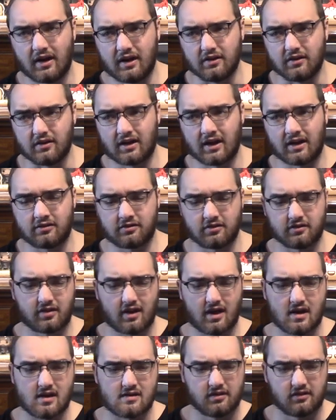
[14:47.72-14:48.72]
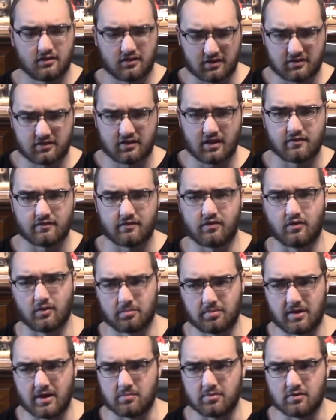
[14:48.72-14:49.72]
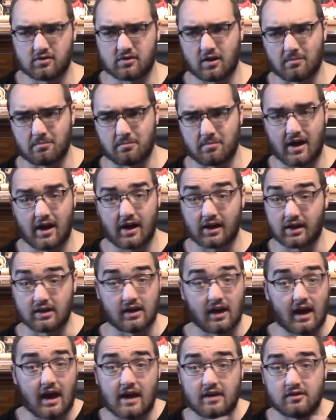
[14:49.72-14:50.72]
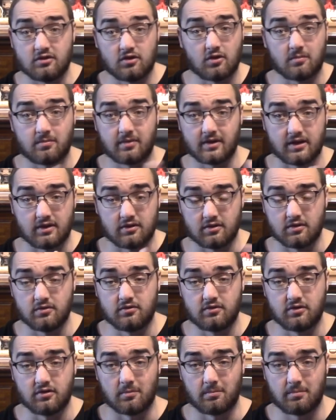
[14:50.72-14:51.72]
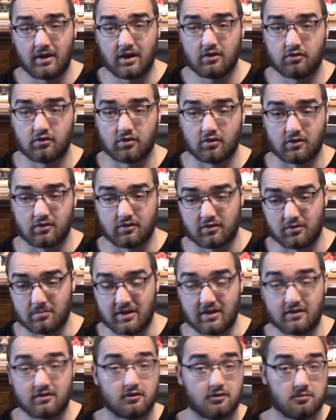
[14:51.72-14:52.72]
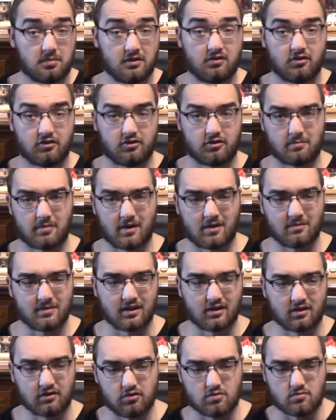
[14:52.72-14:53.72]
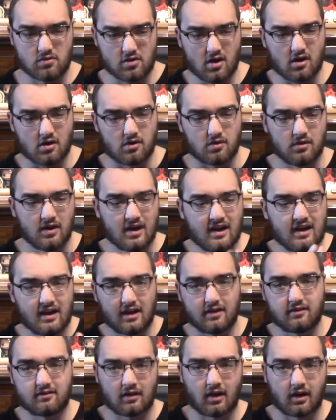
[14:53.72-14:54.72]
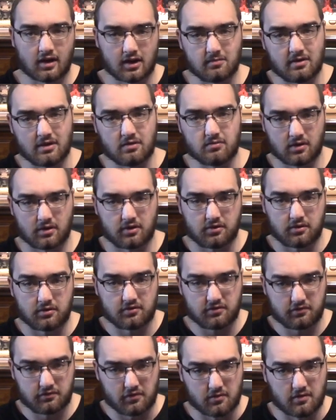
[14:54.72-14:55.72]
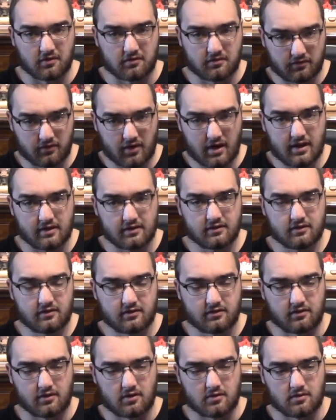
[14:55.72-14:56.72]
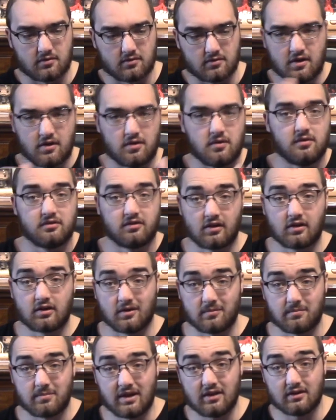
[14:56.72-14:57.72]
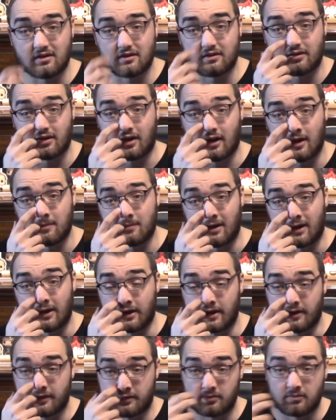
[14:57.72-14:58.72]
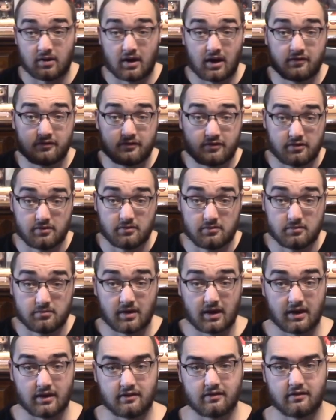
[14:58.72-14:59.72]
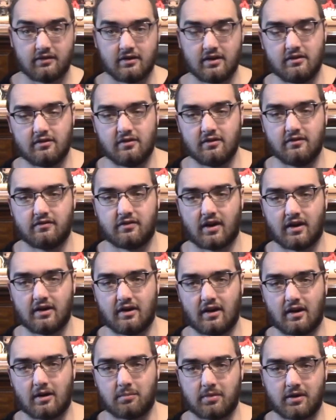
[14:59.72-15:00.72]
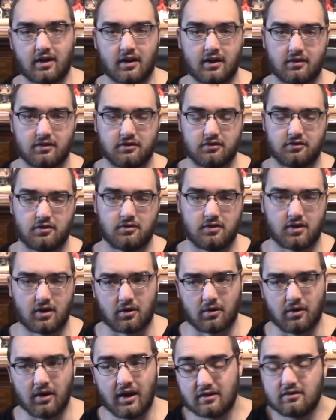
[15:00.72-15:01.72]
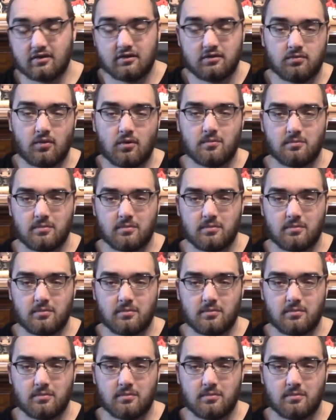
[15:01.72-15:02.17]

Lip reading: you can't just have the same four people come back and add nobody new to the picture to be suspicious about, because you know it's not going to be one of those four friends, so who's it going to be this time? I guess we'll have to wait and see to find out, but I also know this won't